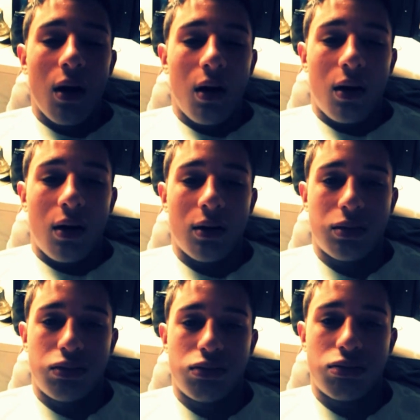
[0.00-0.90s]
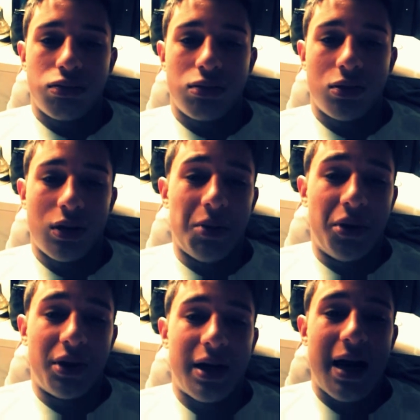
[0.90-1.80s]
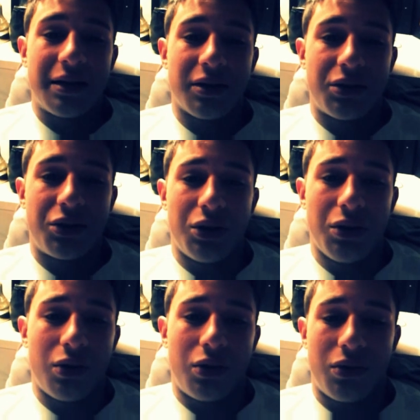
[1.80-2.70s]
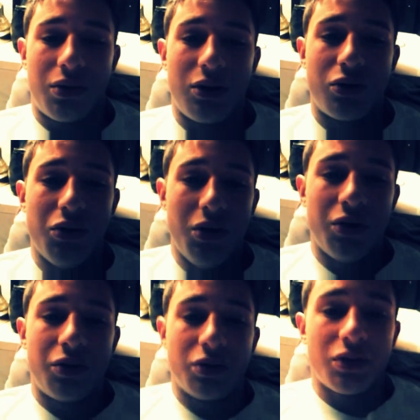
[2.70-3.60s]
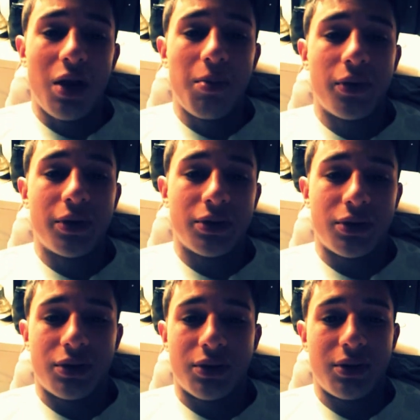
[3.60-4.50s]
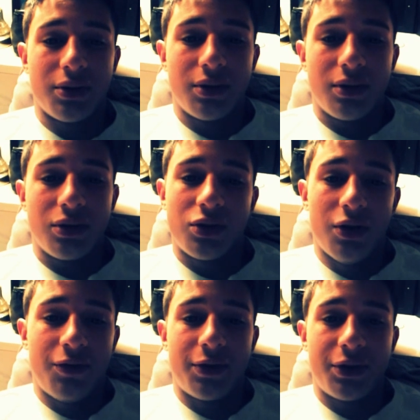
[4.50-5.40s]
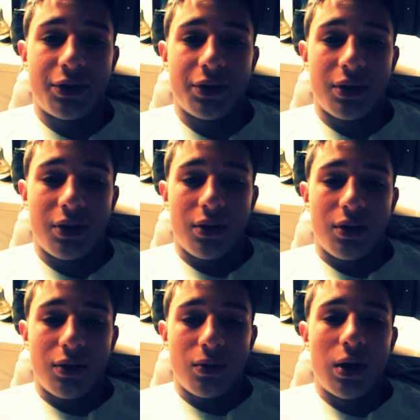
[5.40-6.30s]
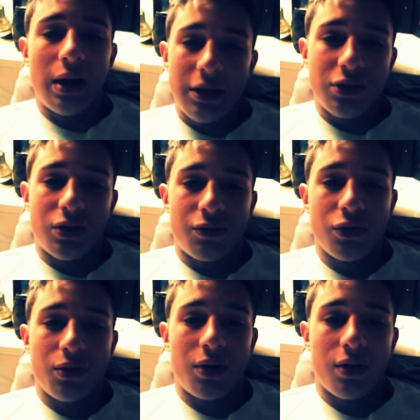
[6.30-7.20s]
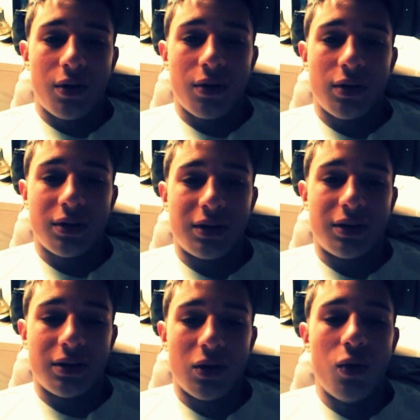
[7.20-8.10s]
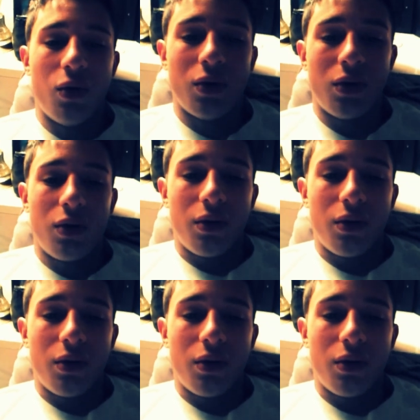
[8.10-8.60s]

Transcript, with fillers: Uh, some other guys are chill, down to earth, skateboarders surfers. Well, I like to surf too, you know, because it's cool.